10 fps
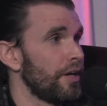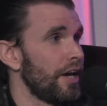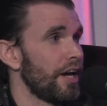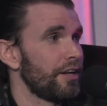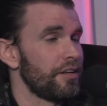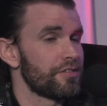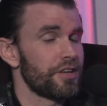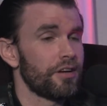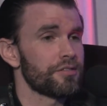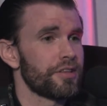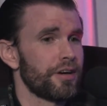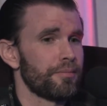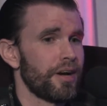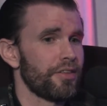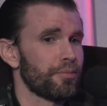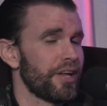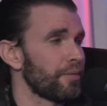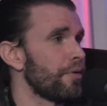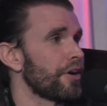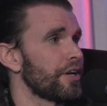and he sells them on the black
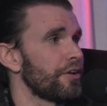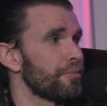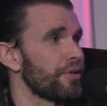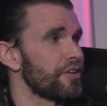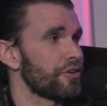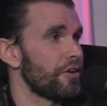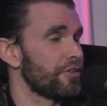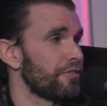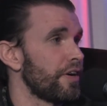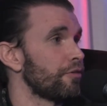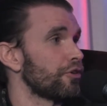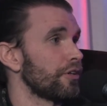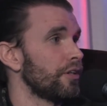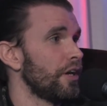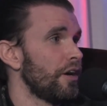market at a place called the Foundry,